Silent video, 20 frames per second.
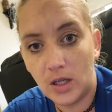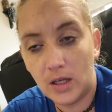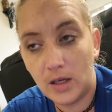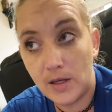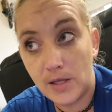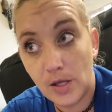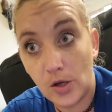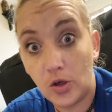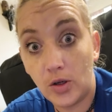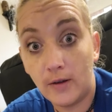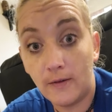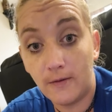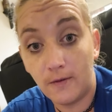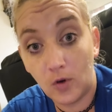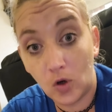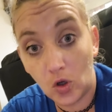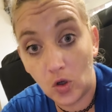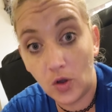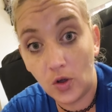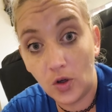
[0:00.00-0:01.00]
insert it
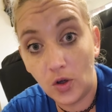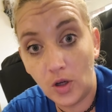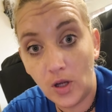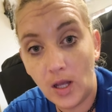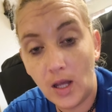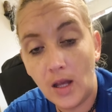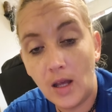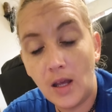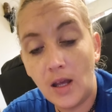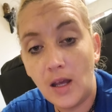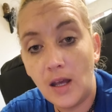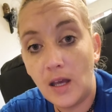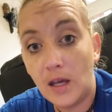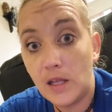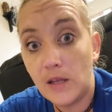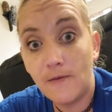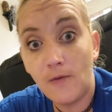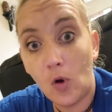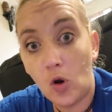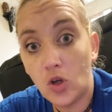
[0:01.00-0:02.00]
further
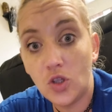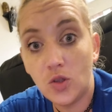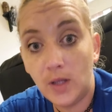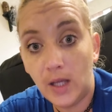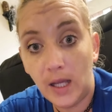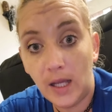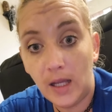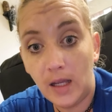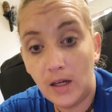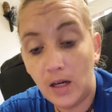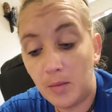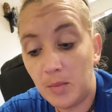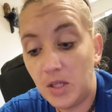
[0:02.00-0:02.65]
as far as you can.